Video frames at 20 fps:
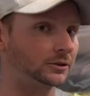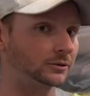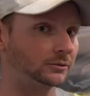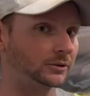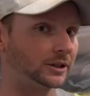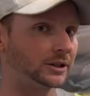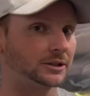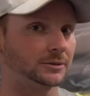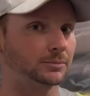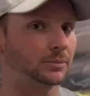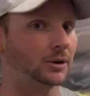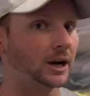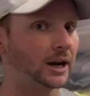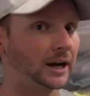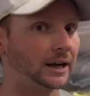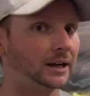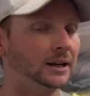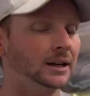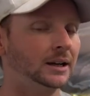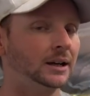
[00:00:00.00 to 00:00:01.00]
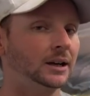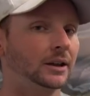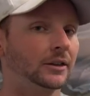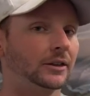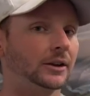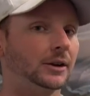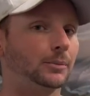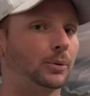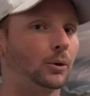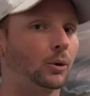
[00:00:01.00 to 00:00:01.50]
to respray.
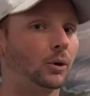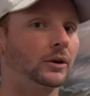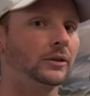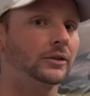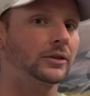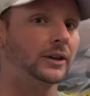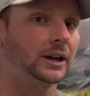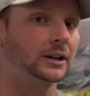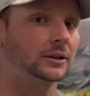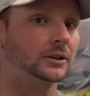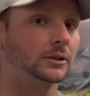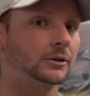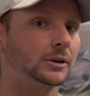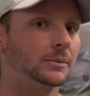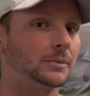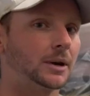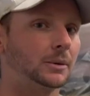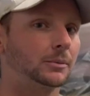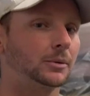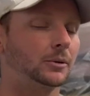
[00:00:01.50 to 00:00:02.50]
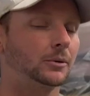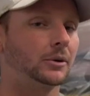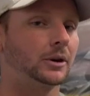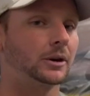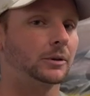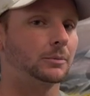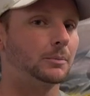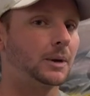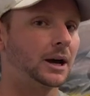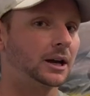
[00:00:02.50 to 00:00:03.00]
The important thing to remember
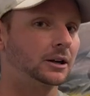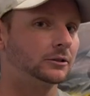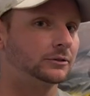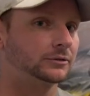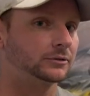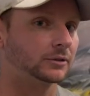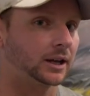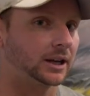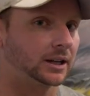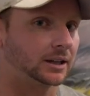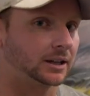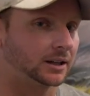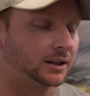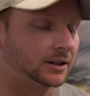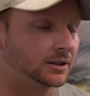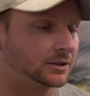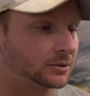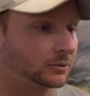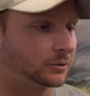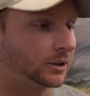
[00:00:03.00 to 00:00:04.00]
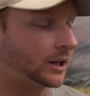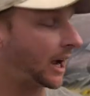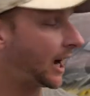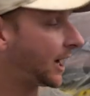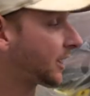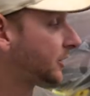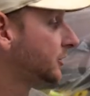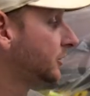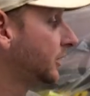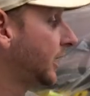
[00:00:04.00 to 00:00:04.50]
with metalflake is we
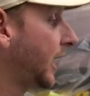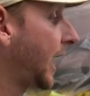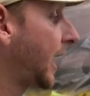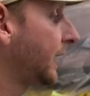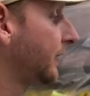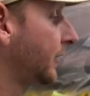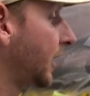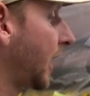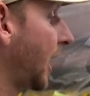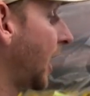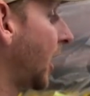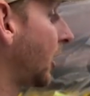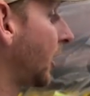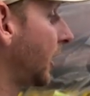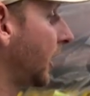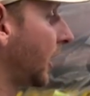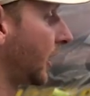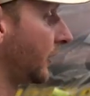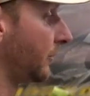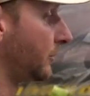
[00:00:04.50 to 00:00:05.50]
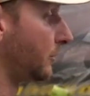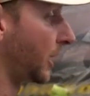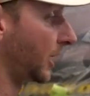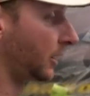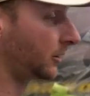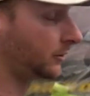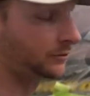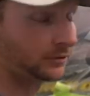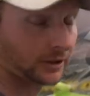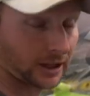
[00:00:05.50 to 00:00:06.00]
actually have an area of
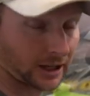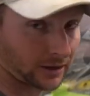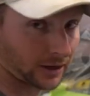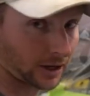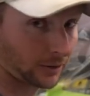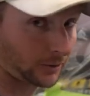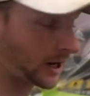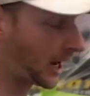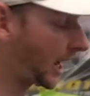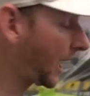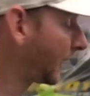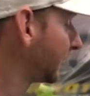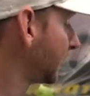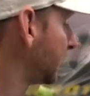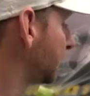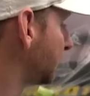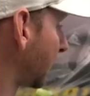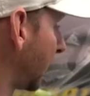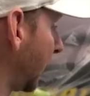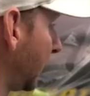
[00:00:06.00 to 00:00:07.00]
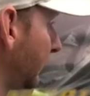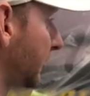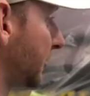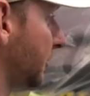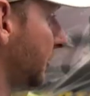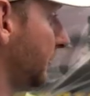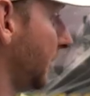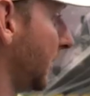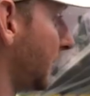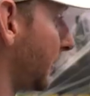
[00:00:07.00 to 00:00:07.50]
metalflake that we have to spray,
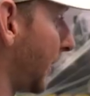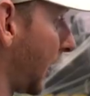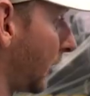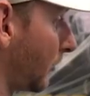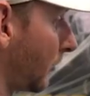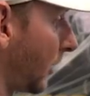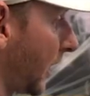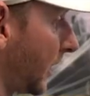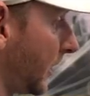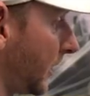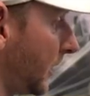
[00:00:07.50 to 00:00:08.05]
which will be about right